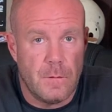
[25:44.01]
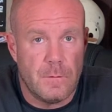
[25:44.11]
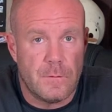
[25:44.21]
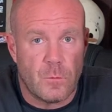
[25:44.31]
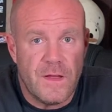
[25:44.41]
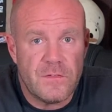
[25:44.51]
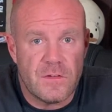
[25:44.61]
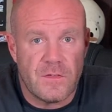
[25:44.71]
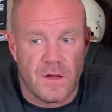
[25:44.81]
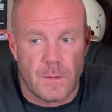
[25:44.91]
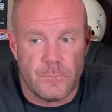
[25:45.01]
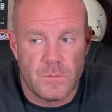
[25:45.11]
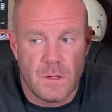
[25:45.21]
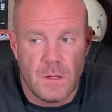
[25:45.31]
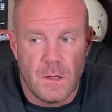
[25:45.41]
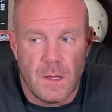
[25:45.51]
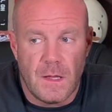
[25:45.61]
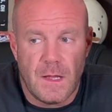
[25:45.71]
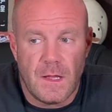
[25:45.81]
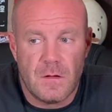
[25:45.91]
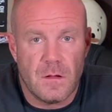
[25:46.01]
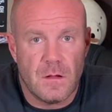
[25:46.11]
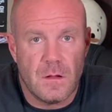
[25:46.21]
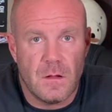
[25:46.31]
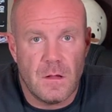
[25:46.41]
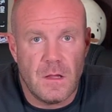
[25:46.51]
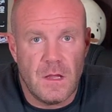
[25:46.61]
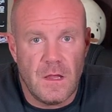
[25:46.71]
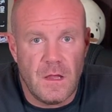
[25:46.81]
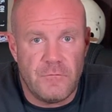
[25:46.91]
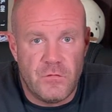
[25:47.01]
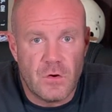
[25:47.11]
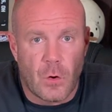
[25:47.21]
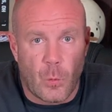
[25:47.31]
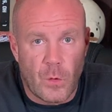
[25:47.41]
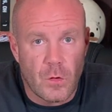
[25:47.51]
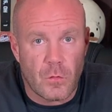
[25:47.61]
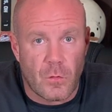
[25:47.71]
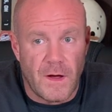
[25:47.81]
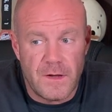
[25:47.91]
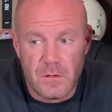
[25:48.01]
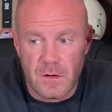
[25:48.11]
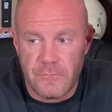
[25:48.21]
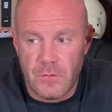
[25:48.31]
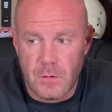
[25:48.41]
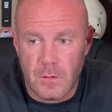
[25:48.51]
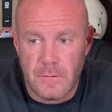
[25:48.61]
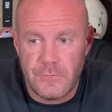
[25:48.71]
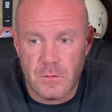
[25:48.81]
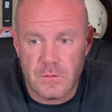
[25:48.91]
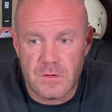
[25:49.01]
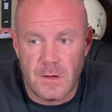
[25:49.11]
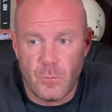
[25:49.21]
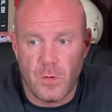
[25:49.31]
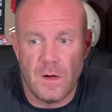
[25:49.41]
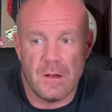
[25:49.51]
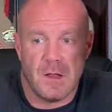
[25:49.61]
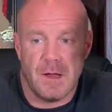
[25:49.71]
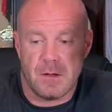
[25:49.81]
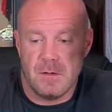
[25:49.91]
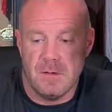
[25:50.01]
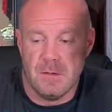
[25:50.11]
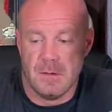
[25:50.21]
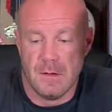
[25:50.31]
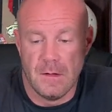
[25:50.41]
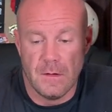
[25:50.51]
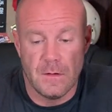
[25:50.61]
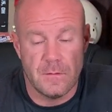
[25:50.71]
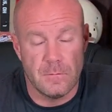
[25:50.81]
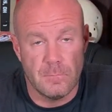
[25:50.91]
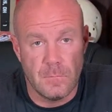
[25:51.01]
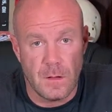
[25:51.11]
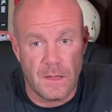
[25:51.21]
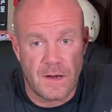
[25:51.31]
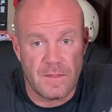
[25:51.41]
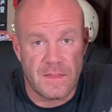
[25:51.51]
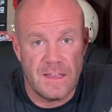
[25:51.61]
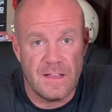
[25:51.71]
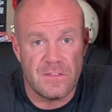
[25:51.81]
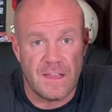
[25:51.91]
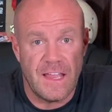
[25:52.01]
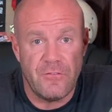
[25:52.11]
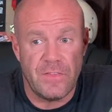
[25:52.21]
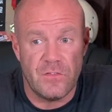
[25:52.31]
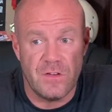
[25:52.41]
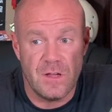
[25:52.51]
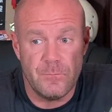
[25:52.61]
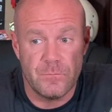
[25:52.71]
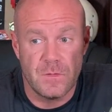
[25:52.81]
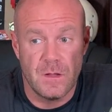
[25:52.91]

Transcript: the rest is there. And if you're a real grinder, if you're someone like a lot of the kids I have at the gym,